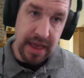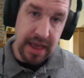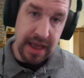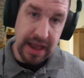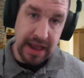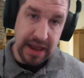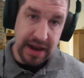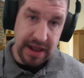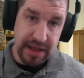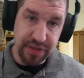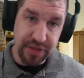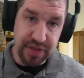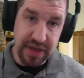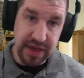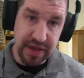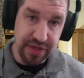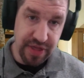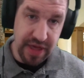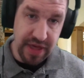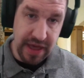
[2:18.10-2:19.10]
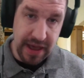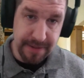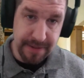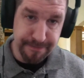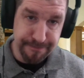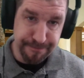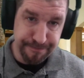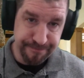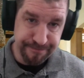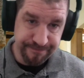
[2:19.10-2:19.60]
And I think that
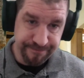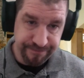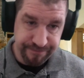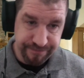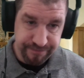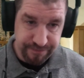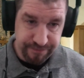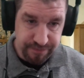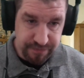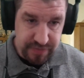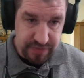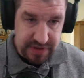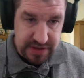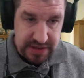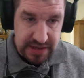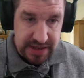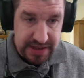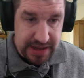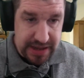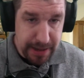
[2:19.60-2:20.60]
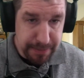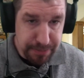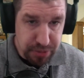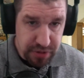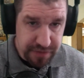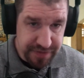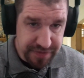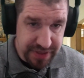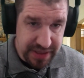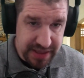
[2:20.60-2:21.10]
a couple
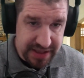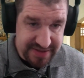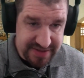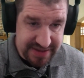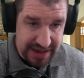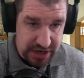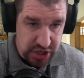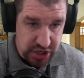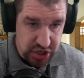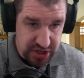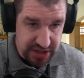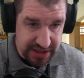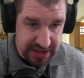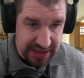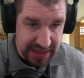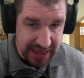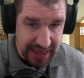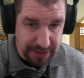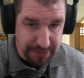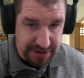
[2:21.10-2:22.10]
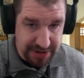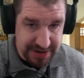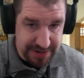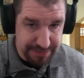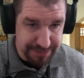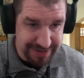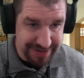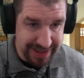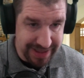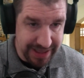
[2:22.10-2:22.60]
of things actually came into
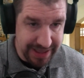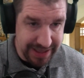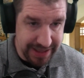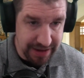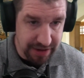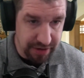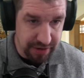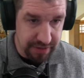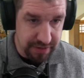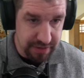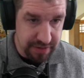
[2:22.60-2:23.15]
play here.